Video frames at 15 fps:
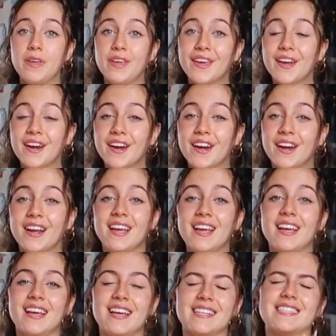here,
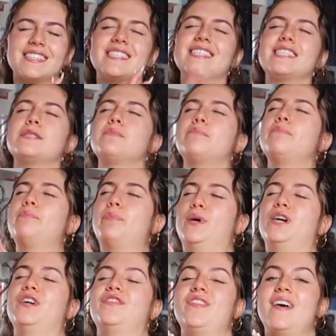it's
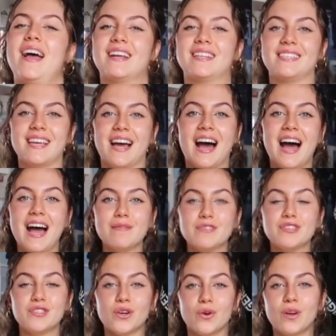perfect. I'm
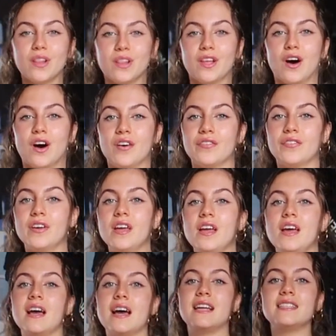so in love.
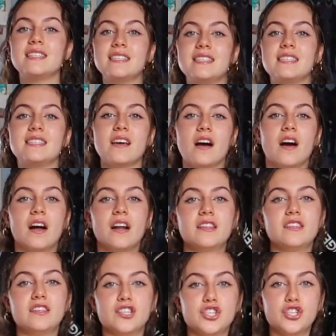And these are
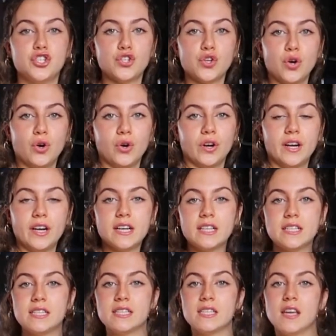the
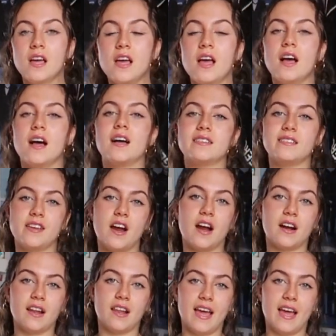shorts, and they are